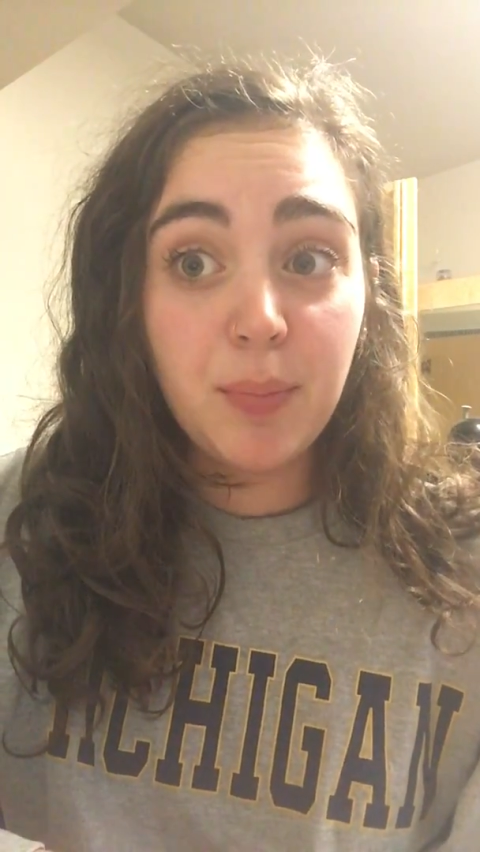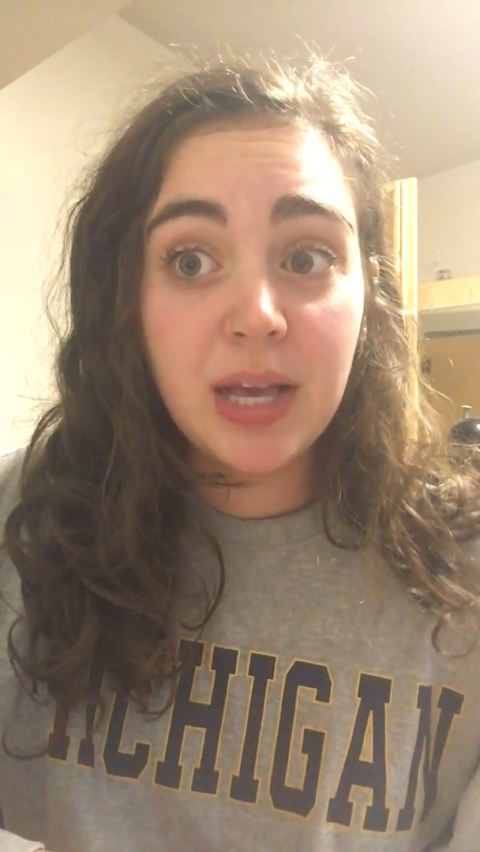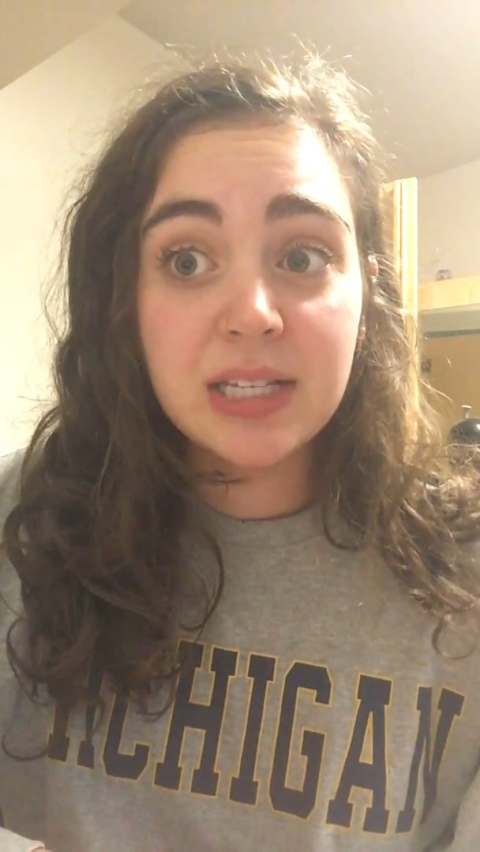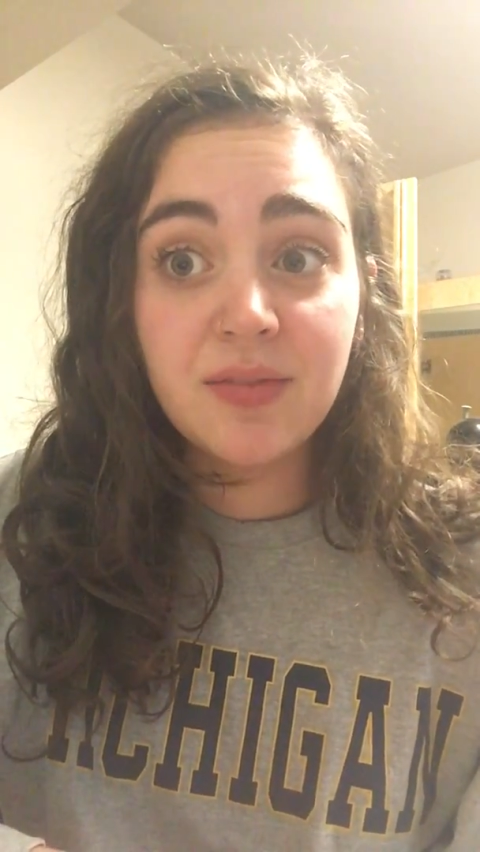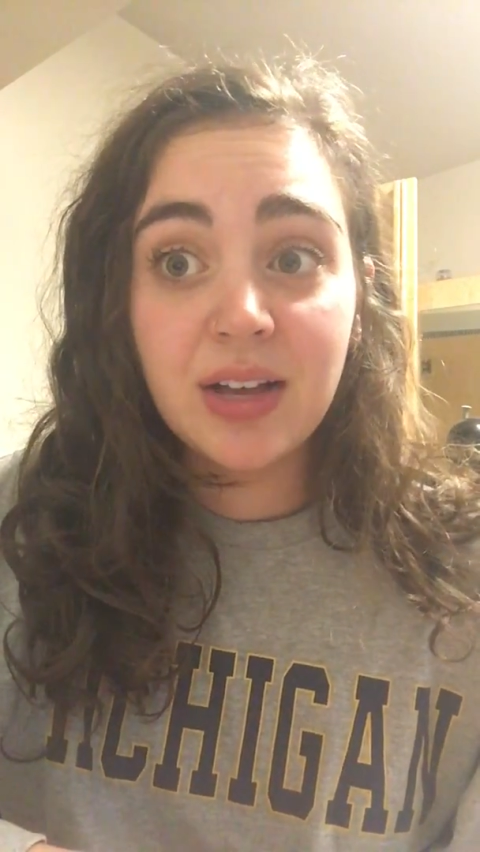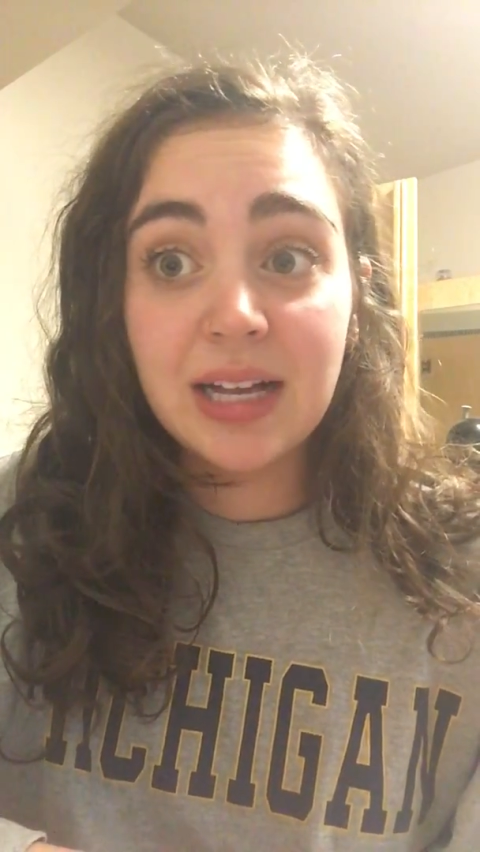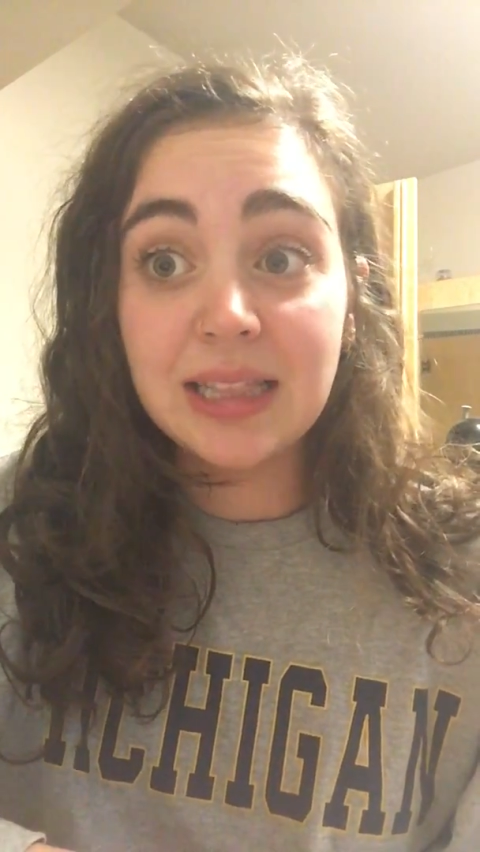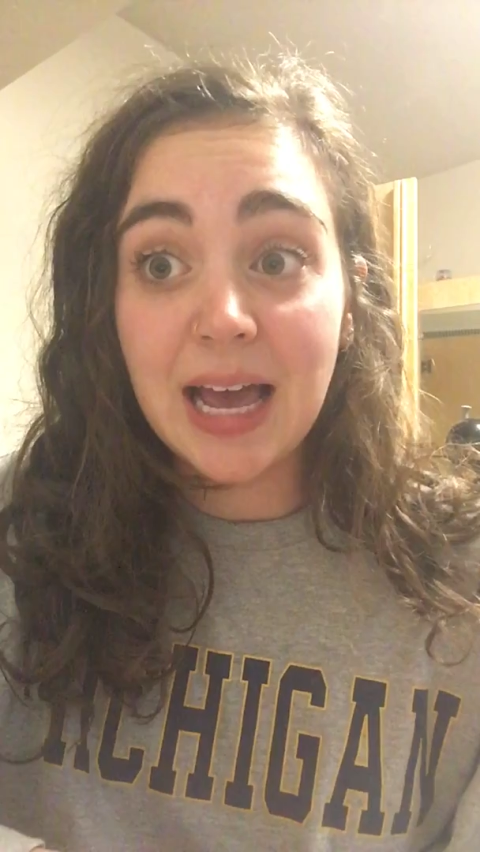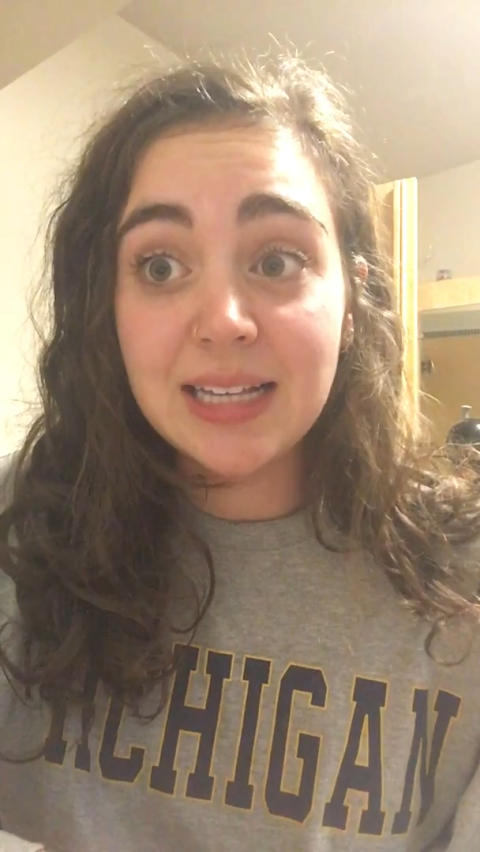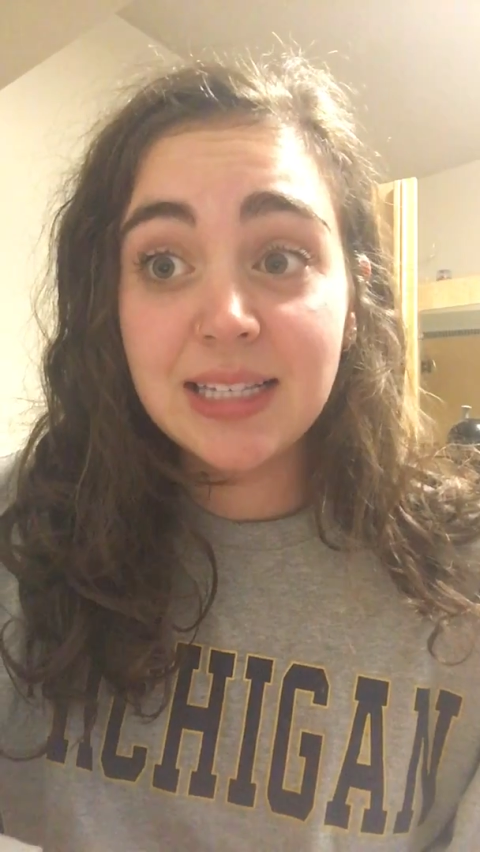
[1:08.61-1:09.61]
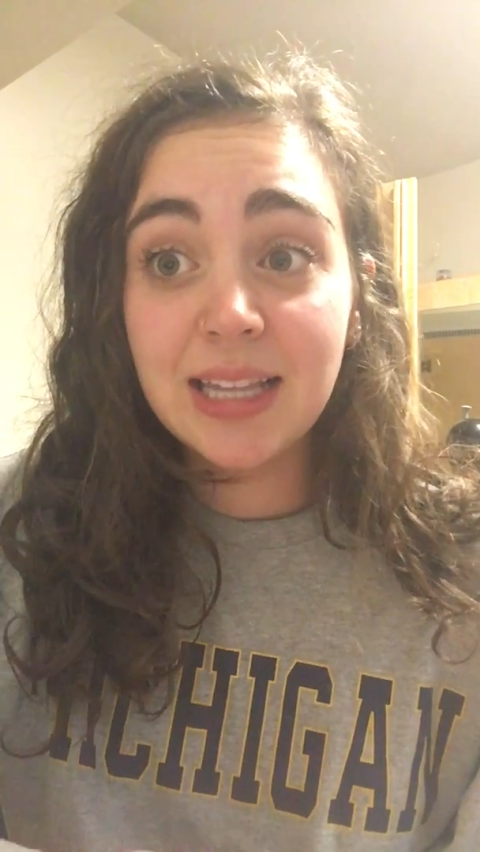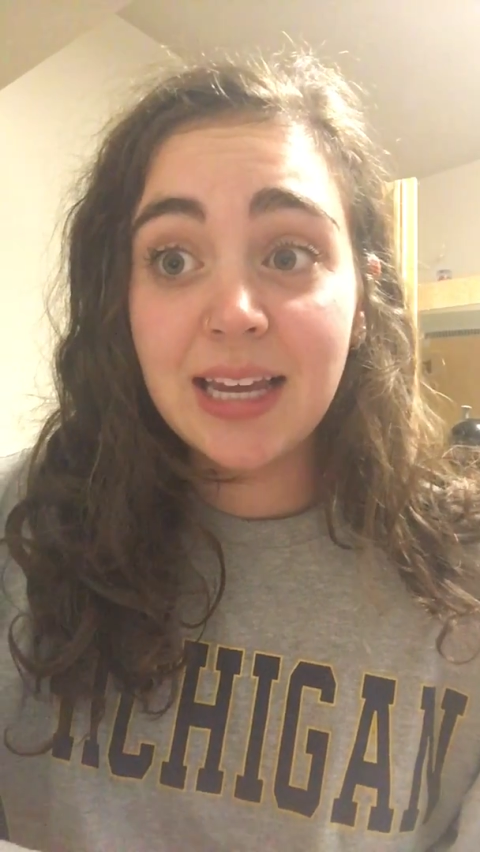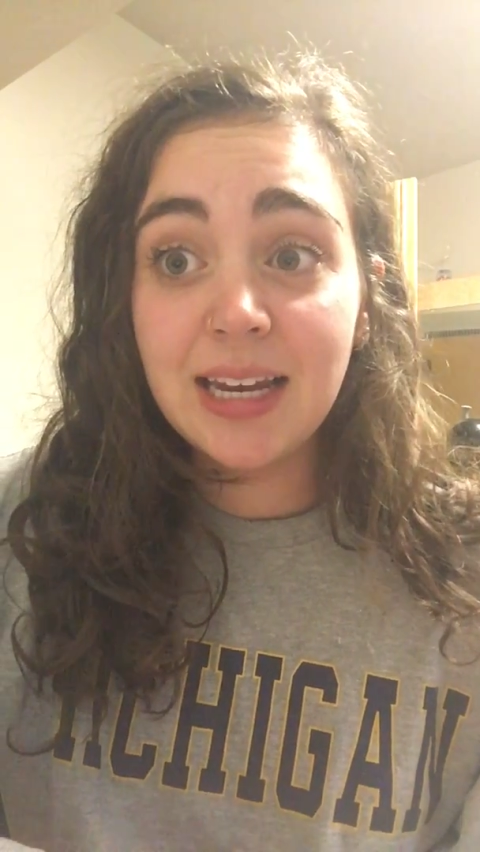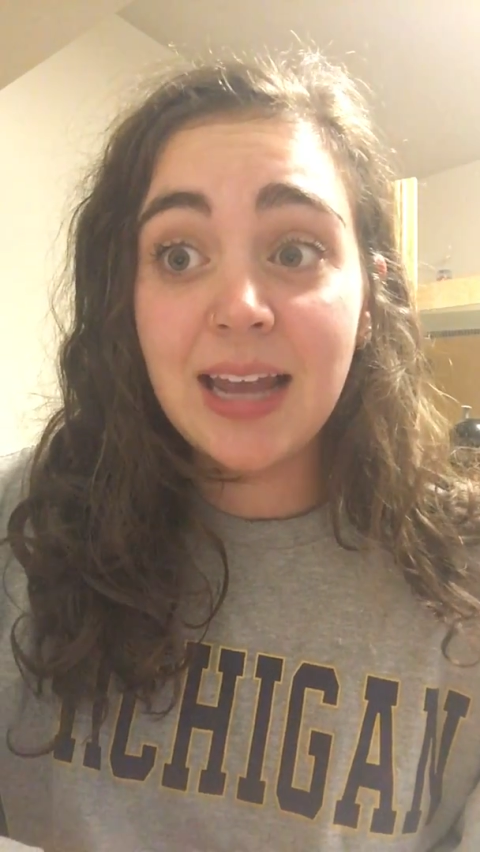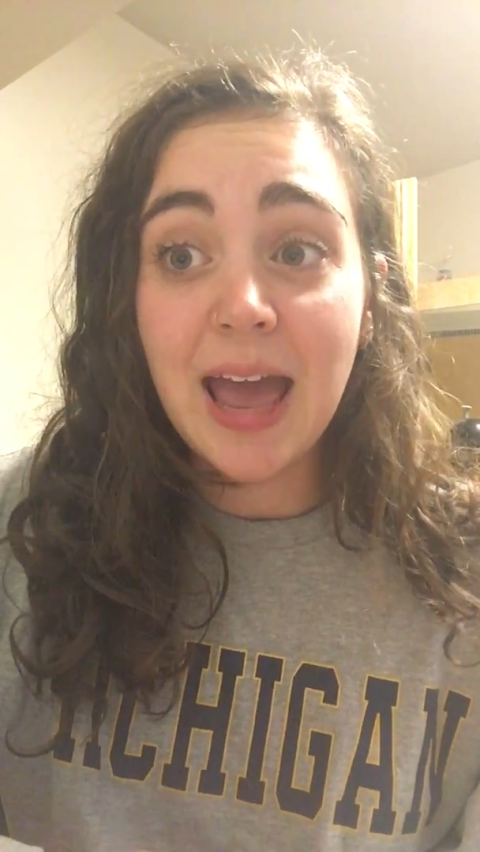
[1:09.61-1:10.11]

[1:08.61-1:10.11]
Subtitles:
because of a glycosylated